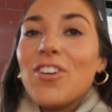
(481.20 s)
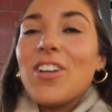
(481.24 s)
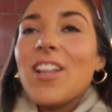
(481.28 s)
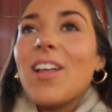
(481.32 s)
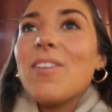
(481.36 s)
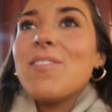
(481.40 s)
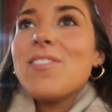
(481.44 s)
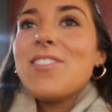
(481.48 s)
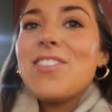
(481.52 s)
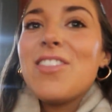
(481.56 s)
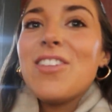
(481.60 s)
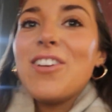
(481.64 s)
Right,
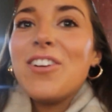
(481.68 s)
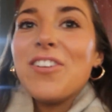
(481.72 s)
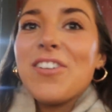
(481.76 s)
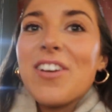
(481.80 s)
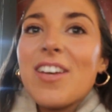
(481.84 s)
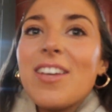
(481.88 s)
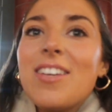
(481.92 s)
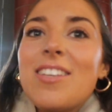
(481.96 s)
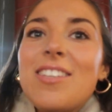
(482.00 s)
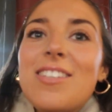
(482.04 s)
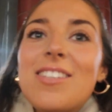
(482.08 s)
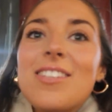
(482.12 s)
that was the
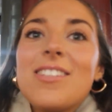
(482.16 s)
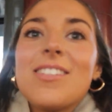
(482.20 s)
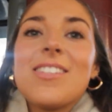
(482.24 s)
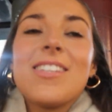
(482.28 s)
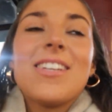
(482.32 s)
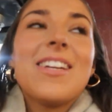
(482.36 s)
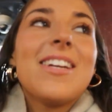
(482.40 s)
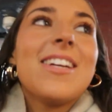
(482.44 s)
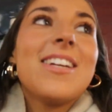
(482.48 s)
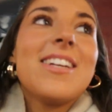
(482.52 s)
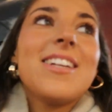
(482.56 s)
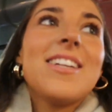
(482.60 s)
longest.
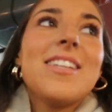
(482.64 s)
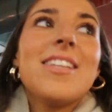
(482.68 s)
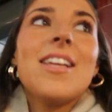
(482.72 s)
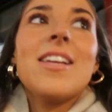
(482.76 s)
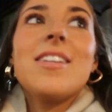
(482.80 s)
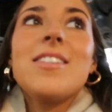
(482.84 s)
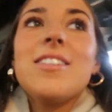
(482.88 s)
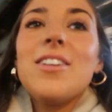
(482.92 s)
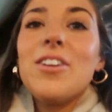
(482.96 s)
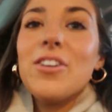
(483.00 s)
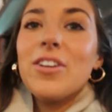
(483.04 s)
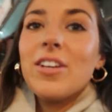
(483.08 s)

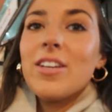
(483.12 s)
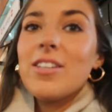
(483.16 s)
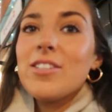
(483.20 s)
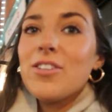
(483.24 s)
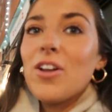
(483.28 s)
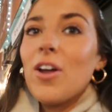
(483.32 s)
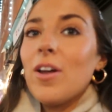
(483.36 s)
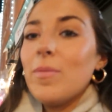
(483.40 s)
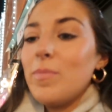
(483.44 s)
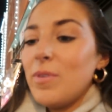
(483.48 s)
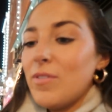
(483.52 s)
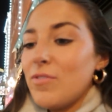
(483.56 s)
That's the longest
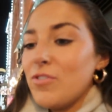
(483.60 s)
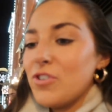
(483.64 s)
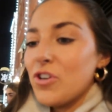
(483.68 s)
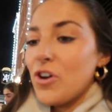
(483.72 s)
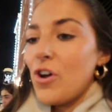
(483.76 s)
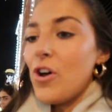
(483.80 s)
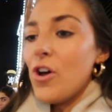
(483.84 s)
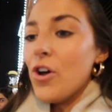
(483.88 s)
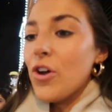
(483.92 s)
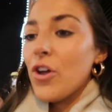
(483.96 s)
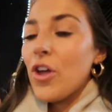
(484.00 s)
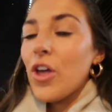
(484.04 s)
time you've
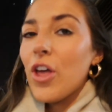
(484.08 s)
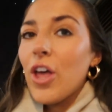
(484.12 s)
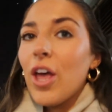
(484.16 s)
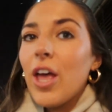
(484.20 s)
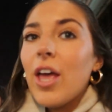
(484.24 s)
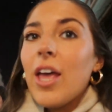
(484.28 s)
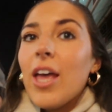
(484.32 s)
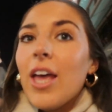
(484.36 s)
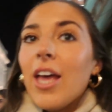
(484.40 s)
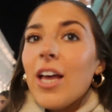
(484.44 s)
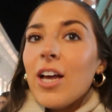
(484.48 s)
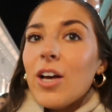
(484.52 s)
took.
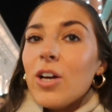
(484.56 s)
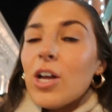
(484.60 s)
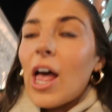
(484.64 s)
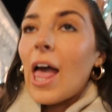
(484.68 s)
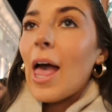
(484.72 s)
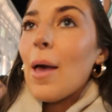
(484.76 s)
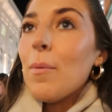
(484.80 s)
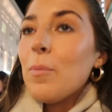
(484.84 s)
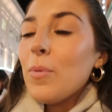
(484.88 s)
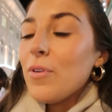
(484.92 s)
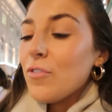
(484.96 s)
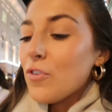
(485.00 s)

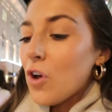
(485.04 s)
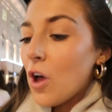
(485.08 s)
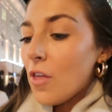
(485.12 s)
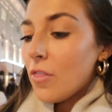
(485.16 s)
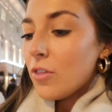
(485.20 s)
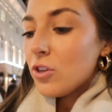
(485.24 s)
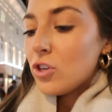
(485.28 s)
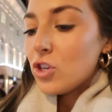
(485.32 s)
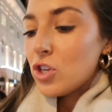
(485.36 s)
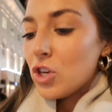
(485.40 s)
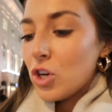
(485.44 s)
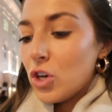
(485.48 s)
We've got
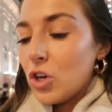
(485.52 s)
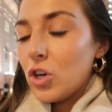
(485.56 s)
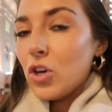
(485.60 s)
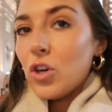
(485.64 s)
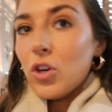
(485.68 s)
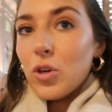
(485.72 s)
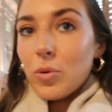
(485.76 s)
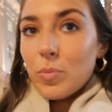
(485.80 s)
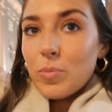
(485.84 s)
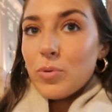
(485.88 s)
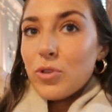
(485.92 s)
the tube